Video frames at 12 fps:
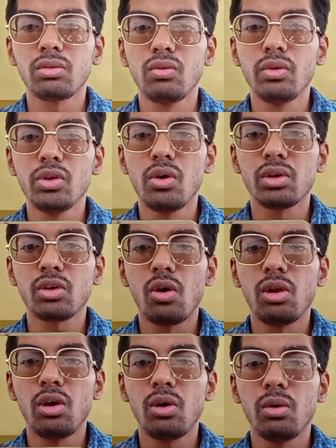Through your
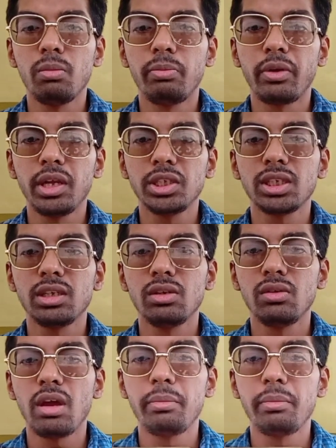collaboration,